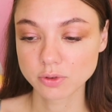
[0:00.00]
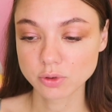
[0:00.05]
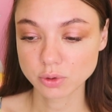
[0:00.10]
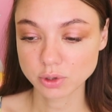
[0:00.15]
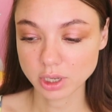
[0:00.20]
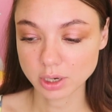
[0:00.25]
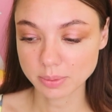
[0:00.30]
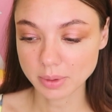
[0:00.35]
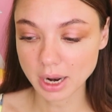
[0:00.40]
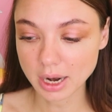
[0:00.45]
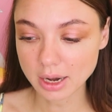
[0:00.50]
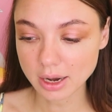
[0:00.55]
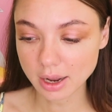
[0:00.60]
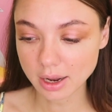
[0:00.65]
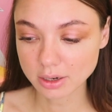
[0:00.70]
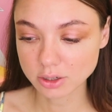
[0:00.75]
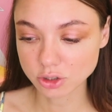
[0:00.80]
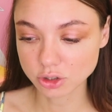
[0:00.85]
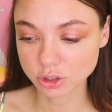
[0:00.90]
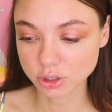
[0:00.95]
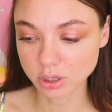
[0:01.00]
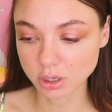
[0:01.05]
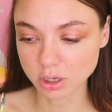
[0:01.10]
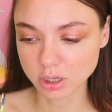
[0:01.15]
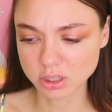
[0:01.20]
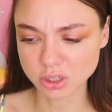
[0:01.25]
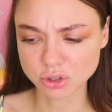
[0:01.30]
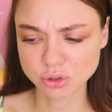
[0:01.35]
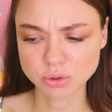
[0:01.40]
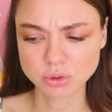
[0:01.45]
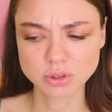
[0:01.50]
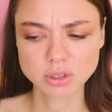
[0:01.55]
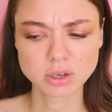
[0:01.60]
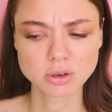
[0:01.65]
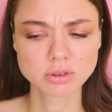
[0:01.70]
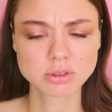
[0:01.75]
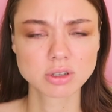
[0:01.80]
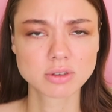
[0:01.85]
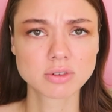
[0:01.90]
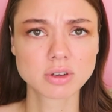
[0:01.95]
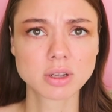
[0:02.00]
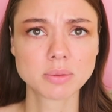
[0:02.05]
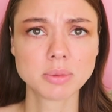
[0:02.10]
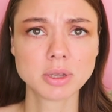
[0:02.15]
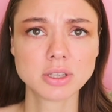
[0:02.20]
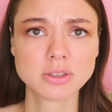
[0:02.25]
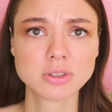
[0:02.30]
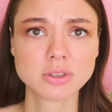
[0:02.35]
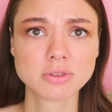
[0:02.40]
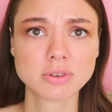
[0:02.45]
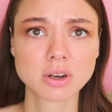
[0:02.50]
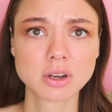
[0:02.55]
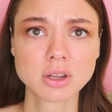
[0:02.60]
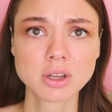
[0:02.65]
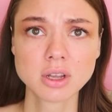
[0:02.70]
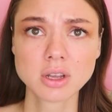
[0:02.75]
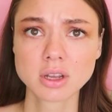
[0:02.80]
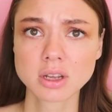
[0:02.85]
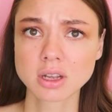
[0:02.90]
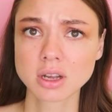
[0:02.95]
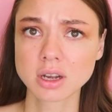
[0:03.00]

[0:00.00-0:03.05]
Angela, are you okay? What a pink paste.